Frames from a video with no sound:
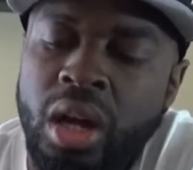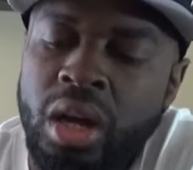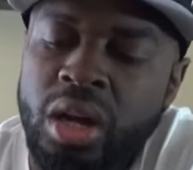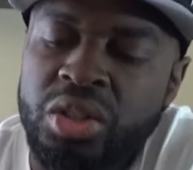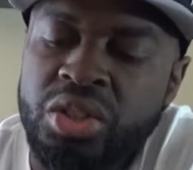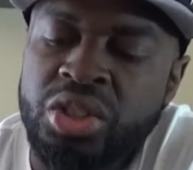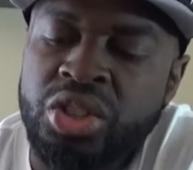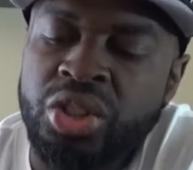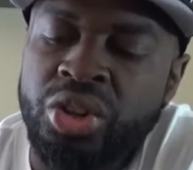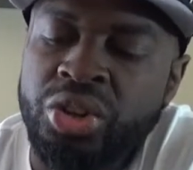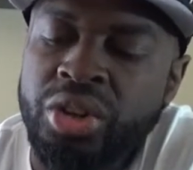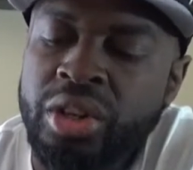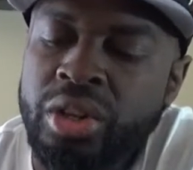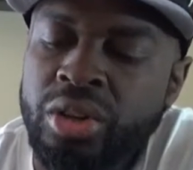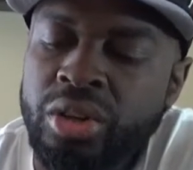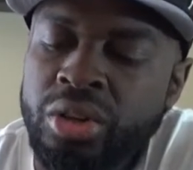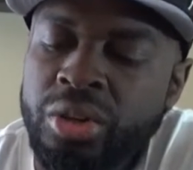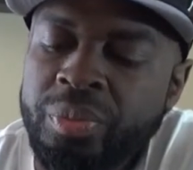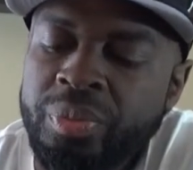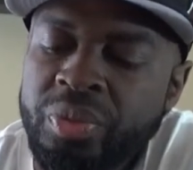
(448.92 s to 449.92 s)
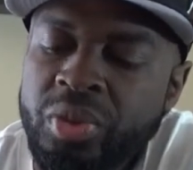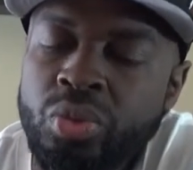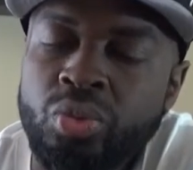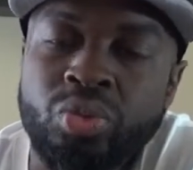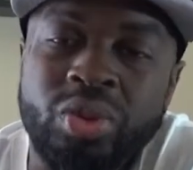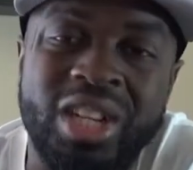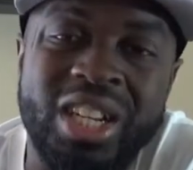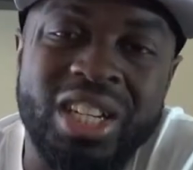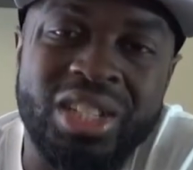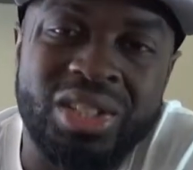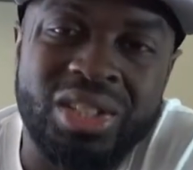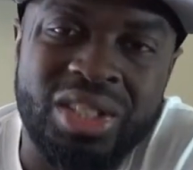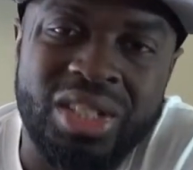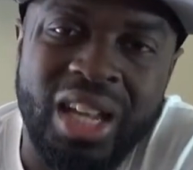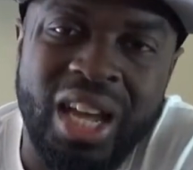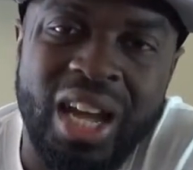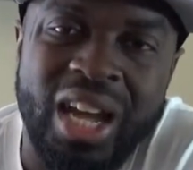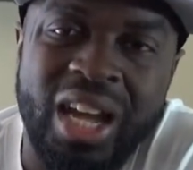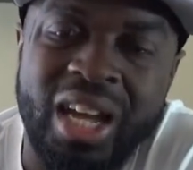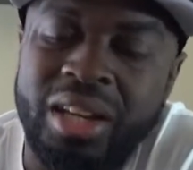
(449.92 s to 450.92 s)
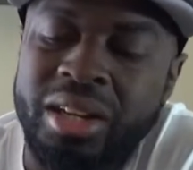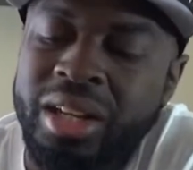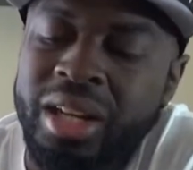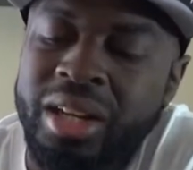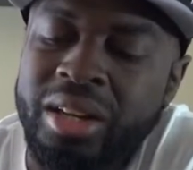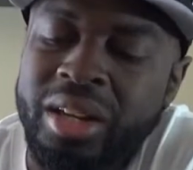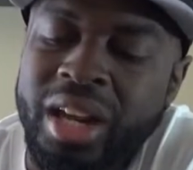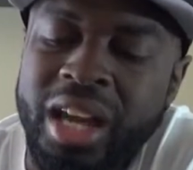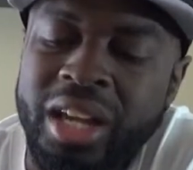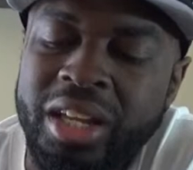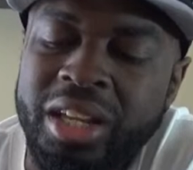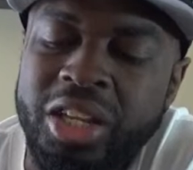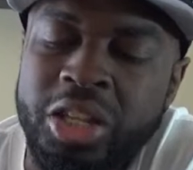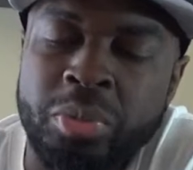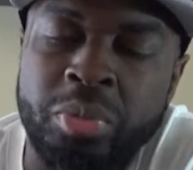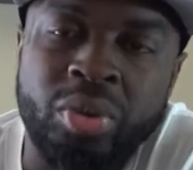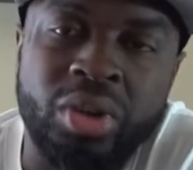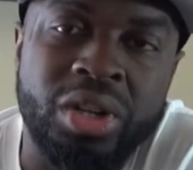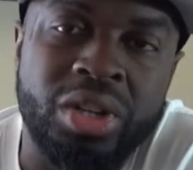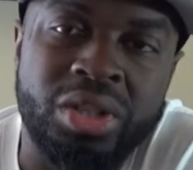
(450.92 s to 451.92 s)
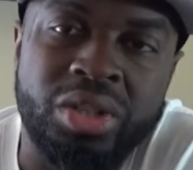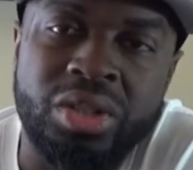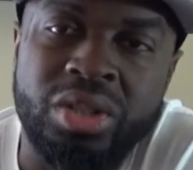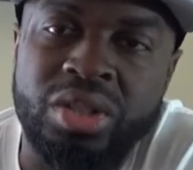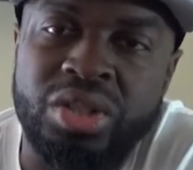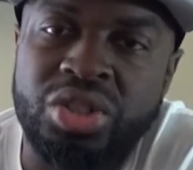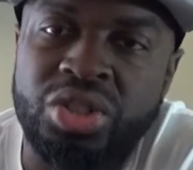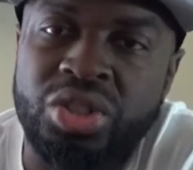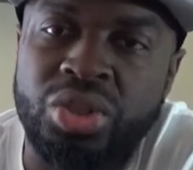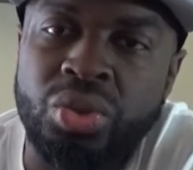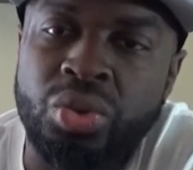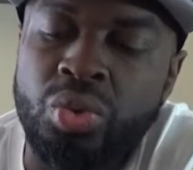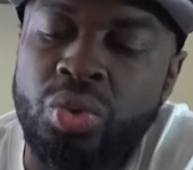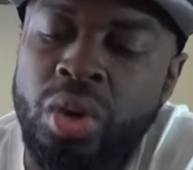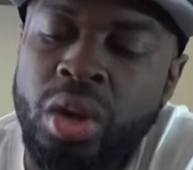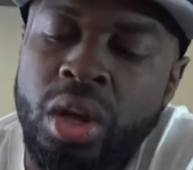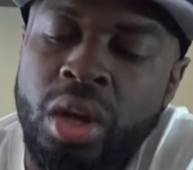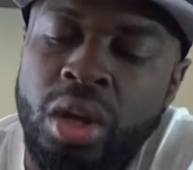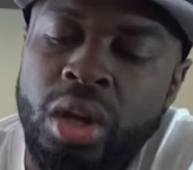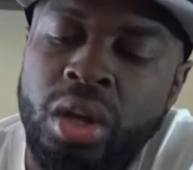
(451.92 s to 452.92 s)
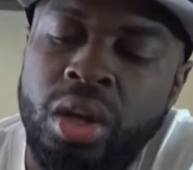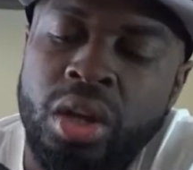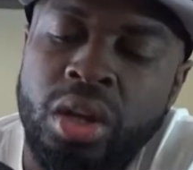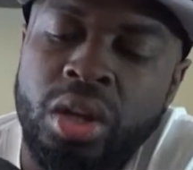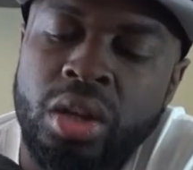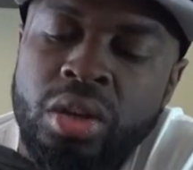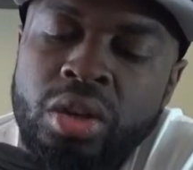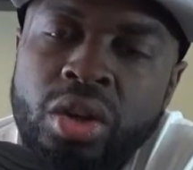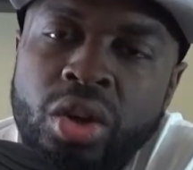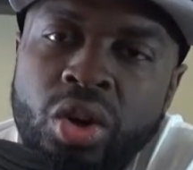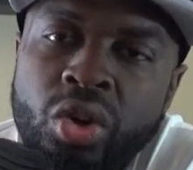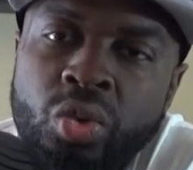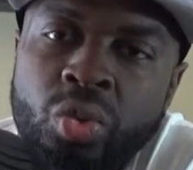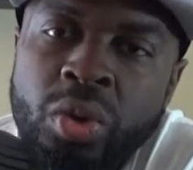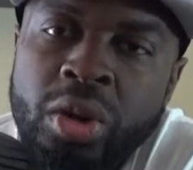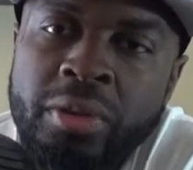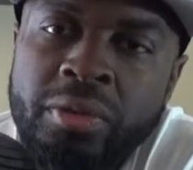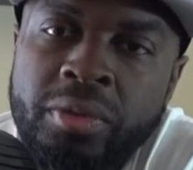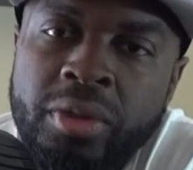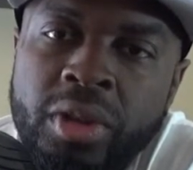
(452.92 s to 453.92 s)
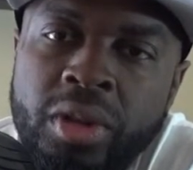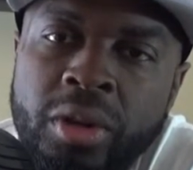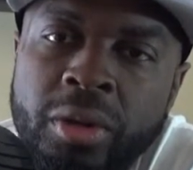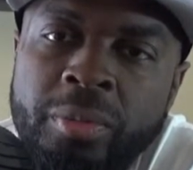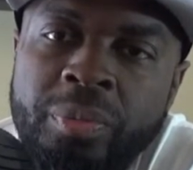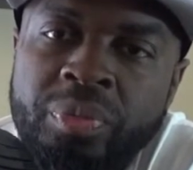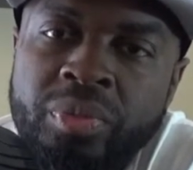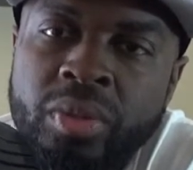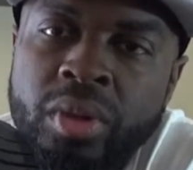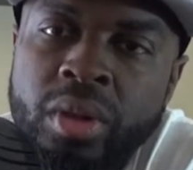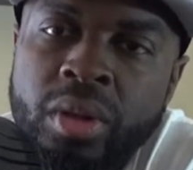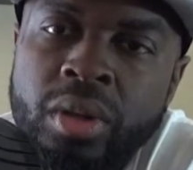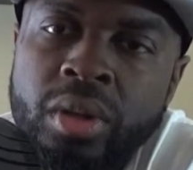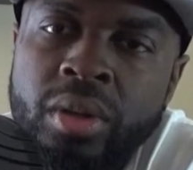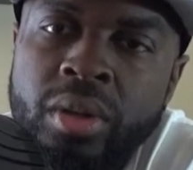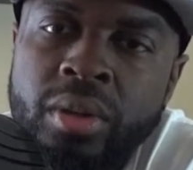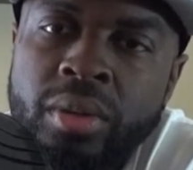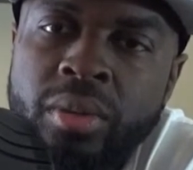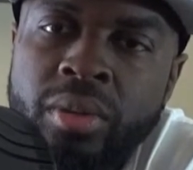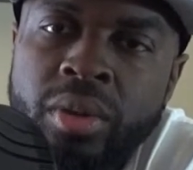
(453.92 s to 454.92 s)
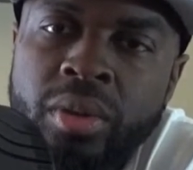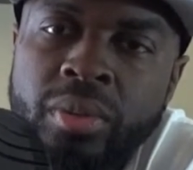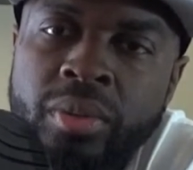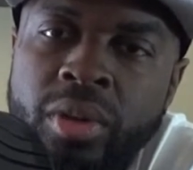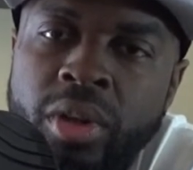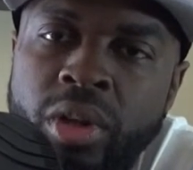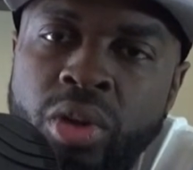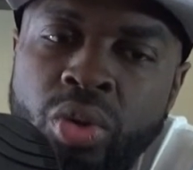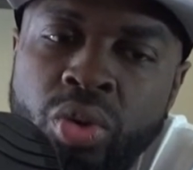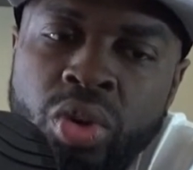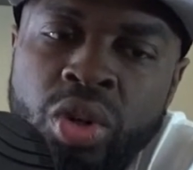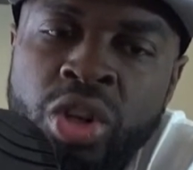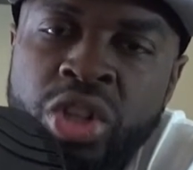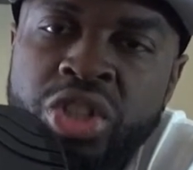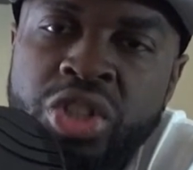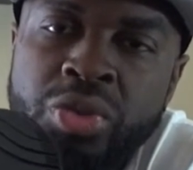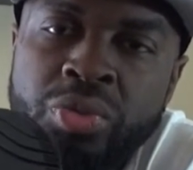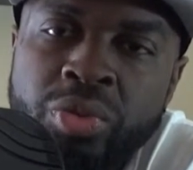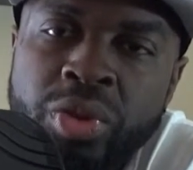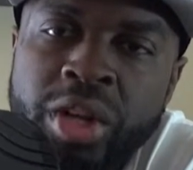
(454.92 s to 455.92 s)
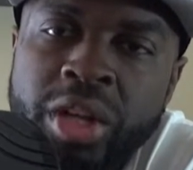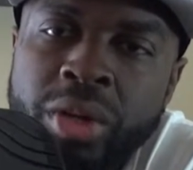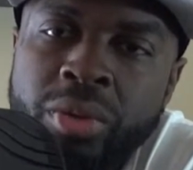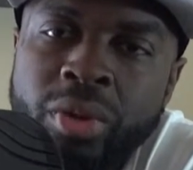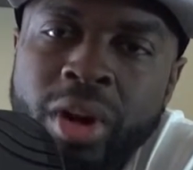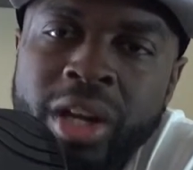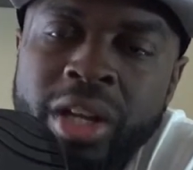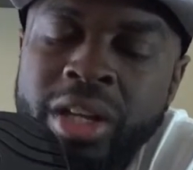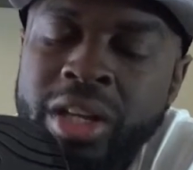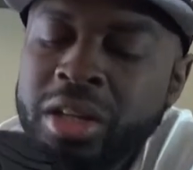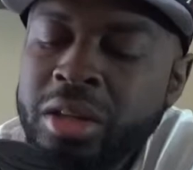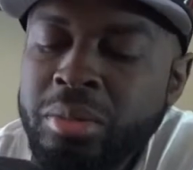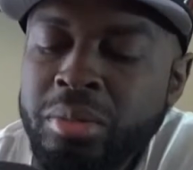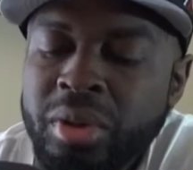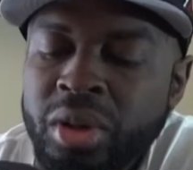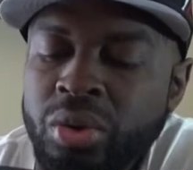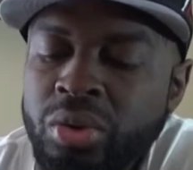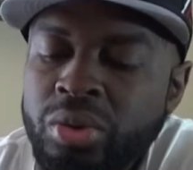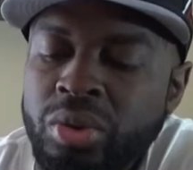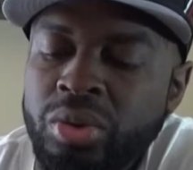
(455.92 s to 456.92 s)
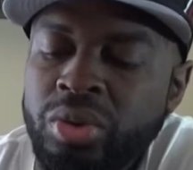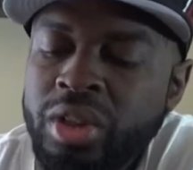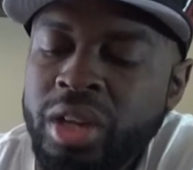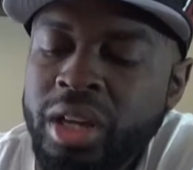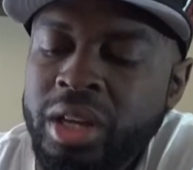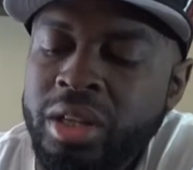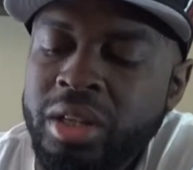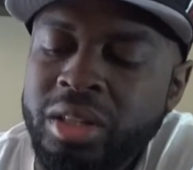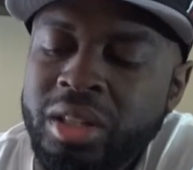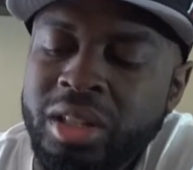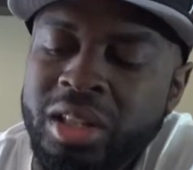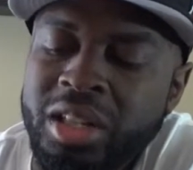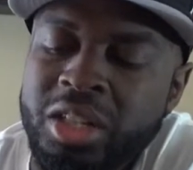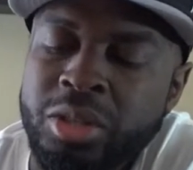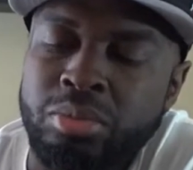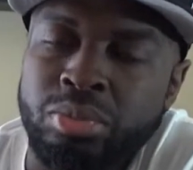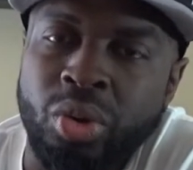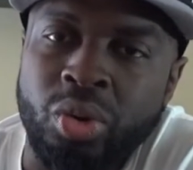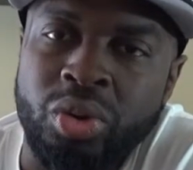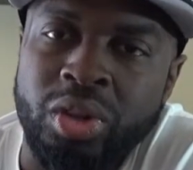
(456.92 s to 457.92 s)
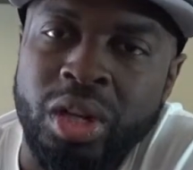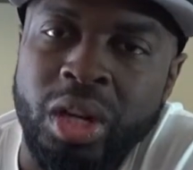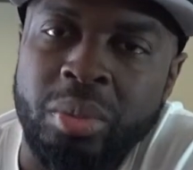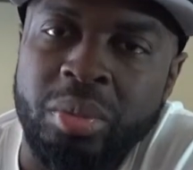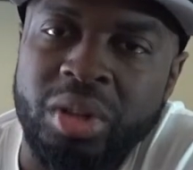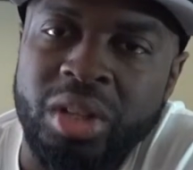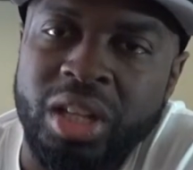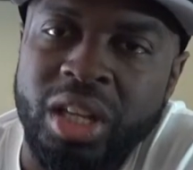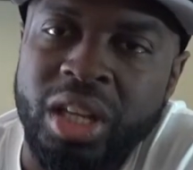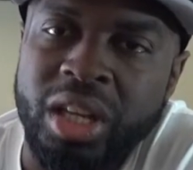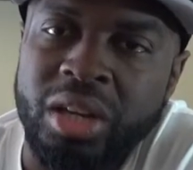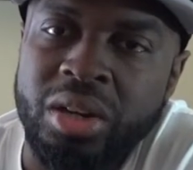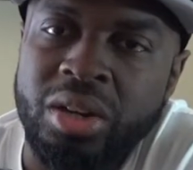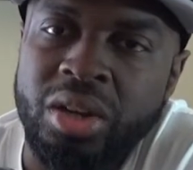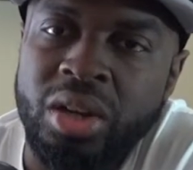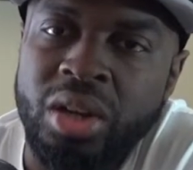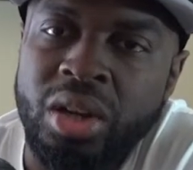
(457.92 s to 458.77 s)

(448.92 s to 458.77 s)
circular ridge design that Nike has put into this shoe, you know, with the little cushion ring right here in the middle. Okay, and then it's broken up again